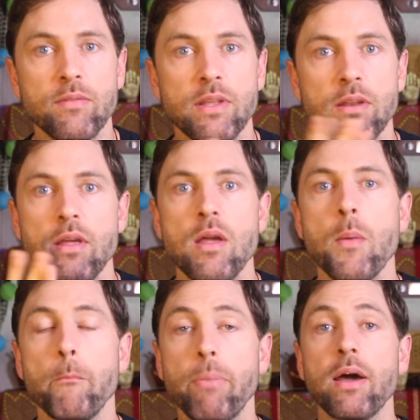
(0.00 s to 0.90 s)
think of it.
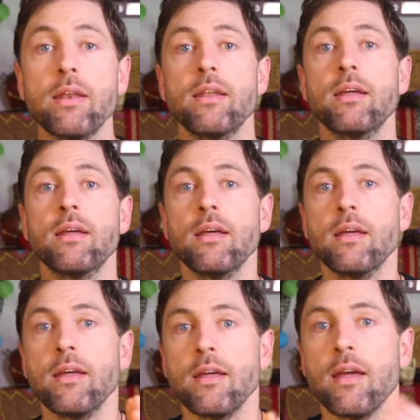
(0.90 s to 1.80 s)
But
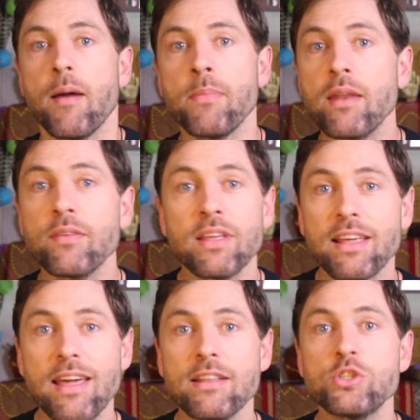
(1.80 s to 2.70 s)
I'm not even
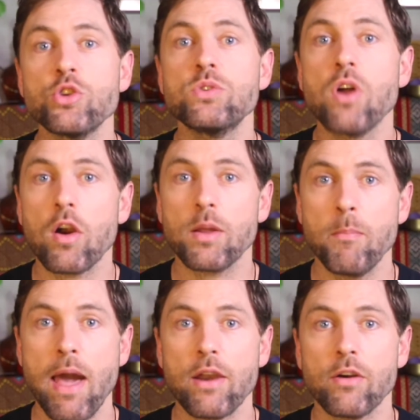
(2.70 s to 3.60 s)
going to get into dark
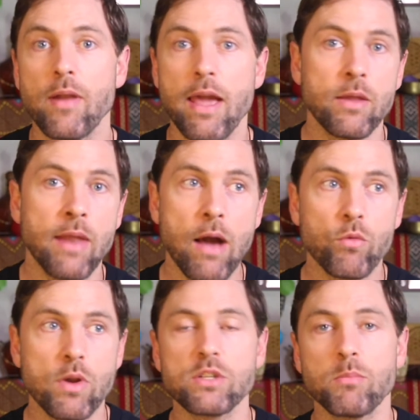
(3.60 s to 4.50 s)
matter and
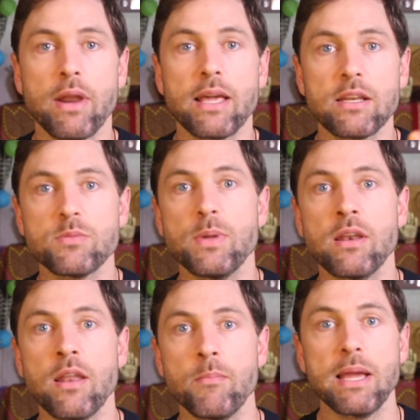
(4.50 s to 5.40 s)
how Russell Brand has
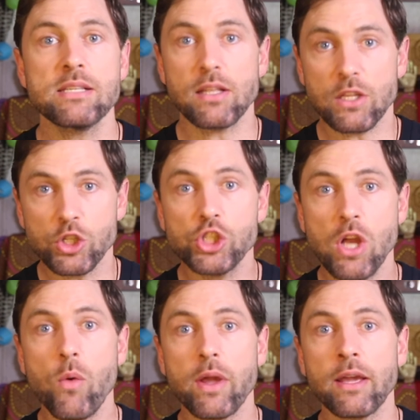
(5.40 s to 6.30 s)
been basically
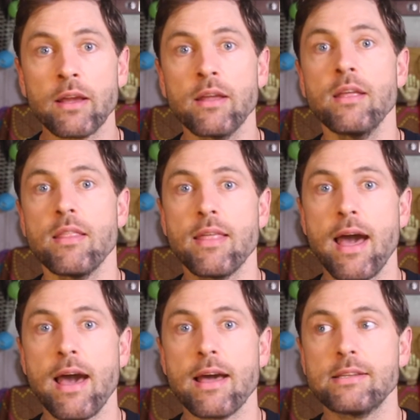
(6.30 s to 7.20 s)
showing
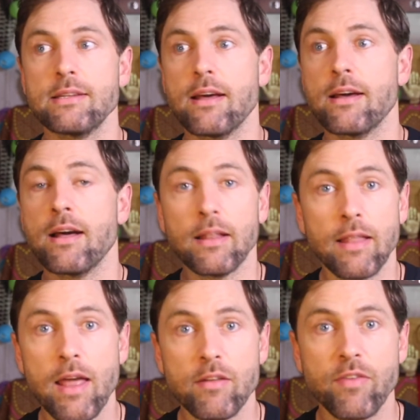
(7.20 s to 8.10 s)
that uh, a
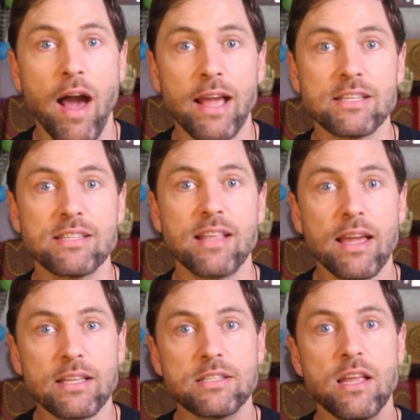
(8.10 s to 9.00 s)
lot of
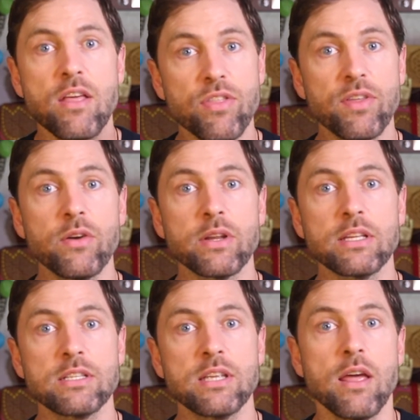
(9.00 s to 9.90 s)
Einstein's
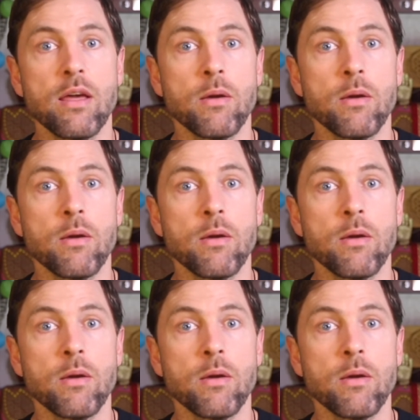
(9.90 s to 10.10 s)
theories